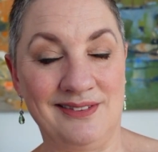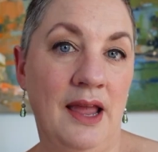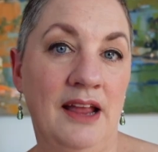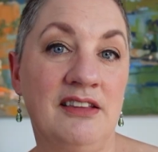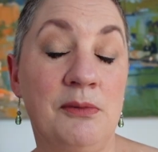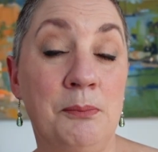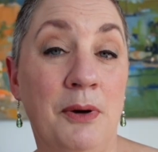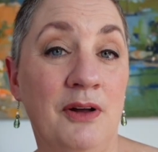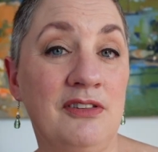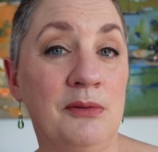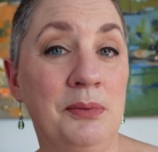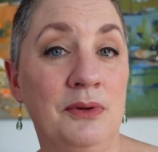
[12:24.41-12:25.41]
It's
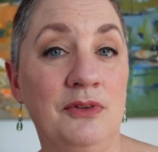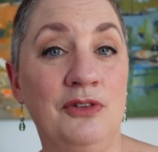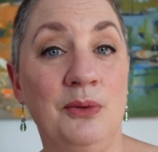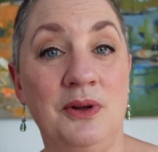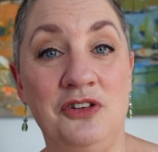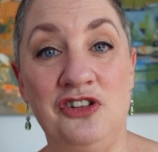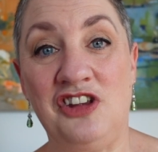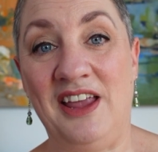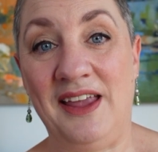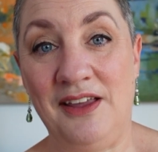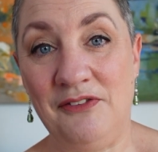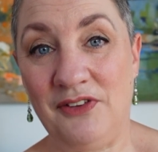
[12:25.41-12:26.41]
possible to
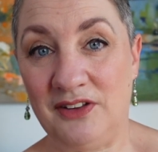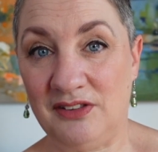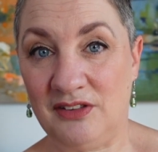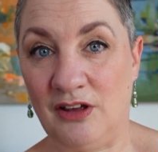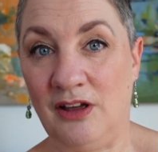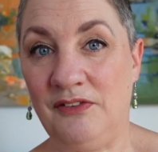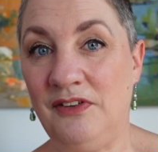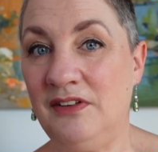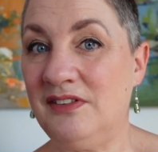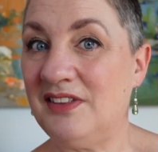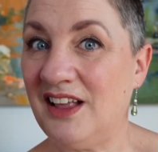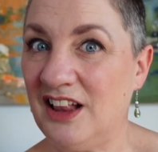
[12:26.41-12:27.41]
achieve a
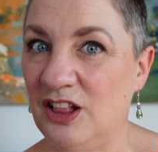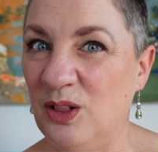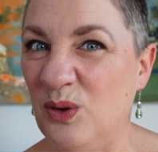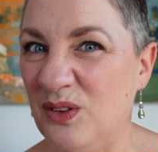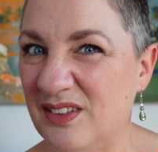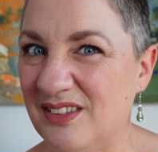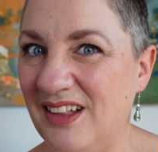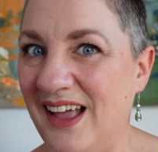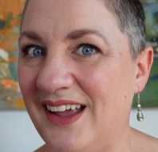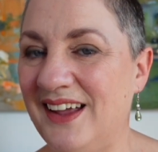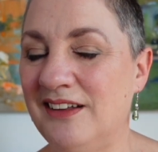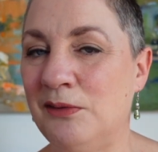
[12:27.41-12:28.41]
surface that looks
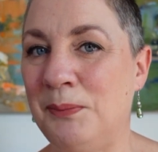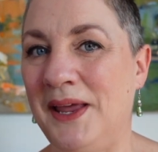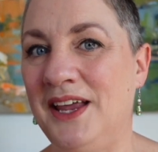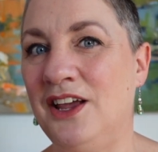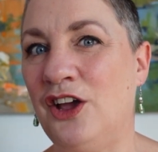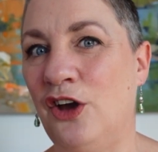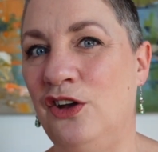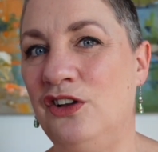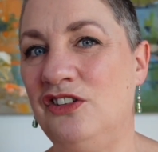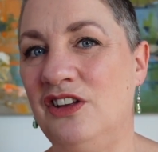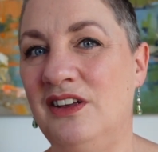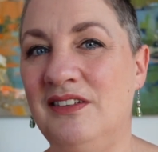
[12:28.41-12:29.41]
like it's been
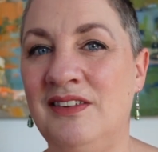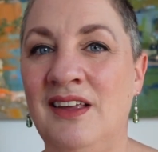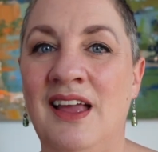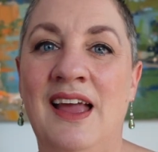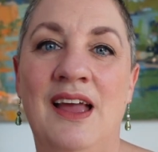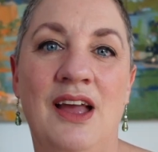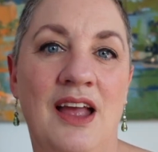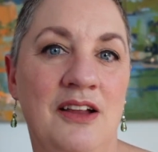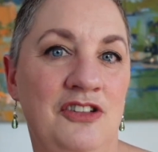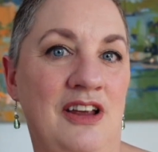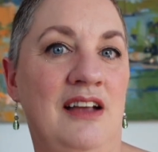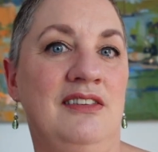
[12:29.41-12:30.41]
coated
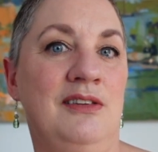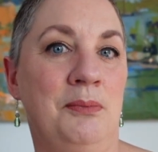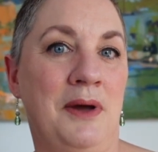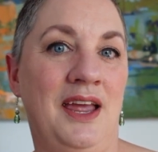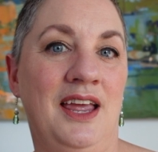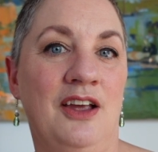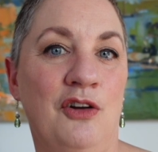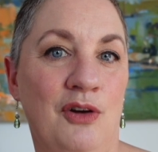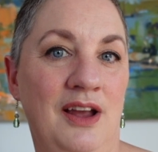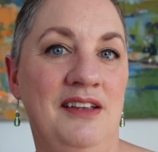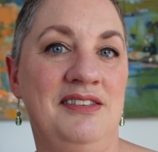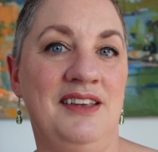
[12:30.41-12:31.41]
just by
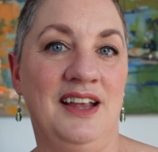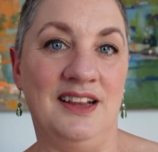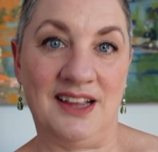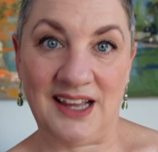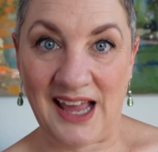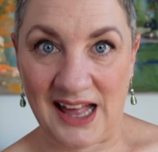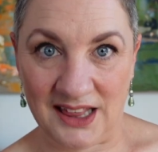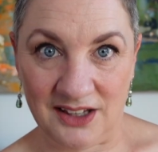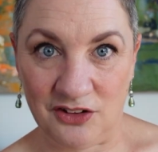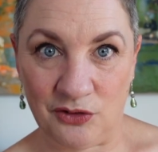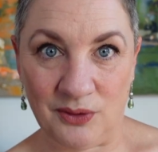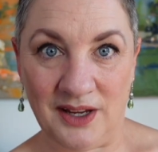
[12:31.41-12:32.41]
increasing the
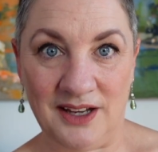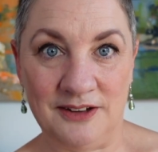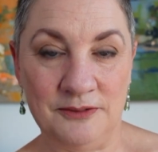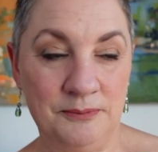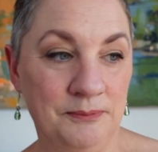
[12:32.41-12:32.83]
calendaring.